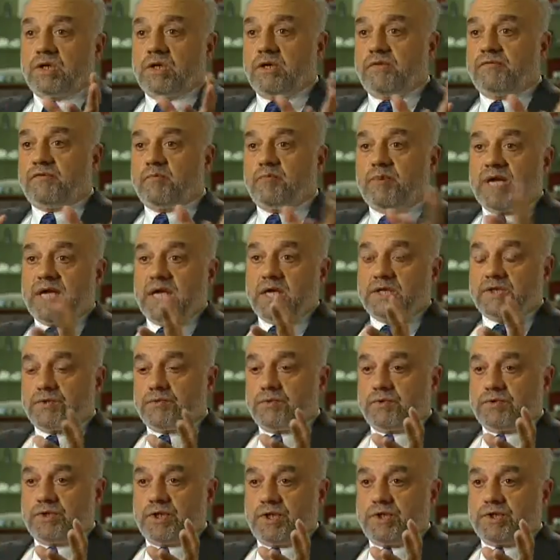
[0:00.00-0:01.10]
of the biaxial
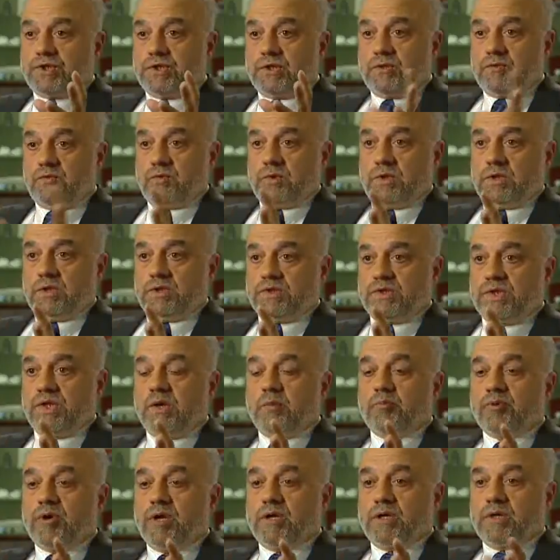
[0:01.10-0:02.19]
rotation was in a
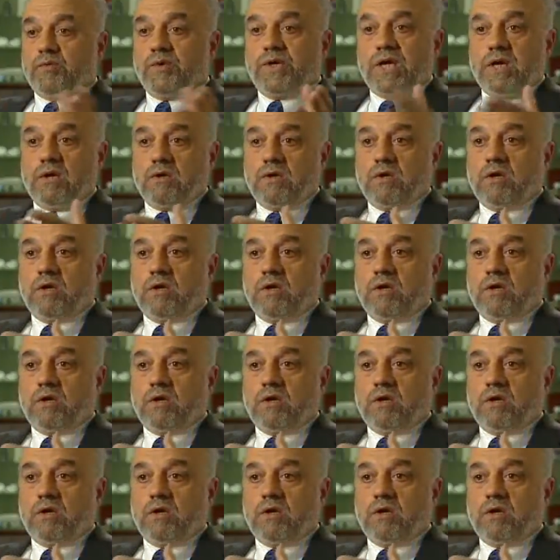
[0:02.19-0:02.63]
product we now